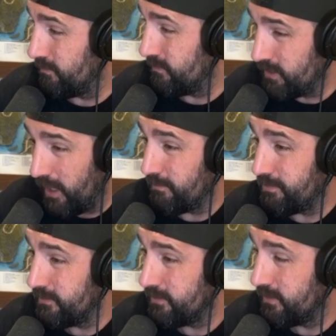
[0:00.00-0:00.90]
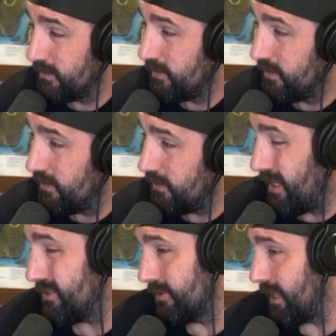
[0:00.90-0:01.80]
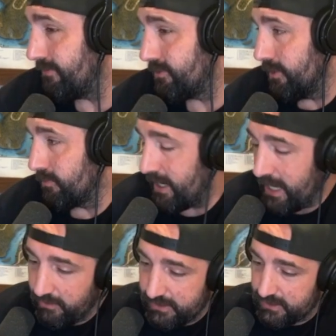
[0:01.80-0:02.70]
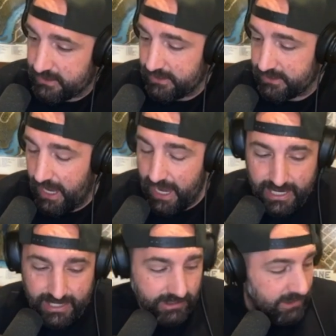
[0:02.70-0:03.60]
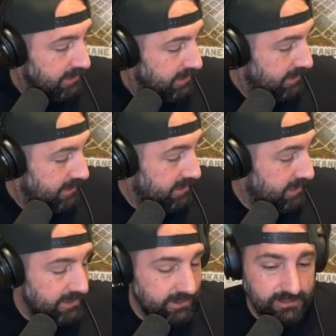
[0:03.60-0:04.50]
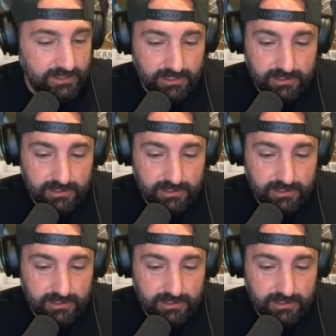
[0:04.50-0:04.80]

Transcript: dump. And so life's good. Right now, he just gets to hang in this like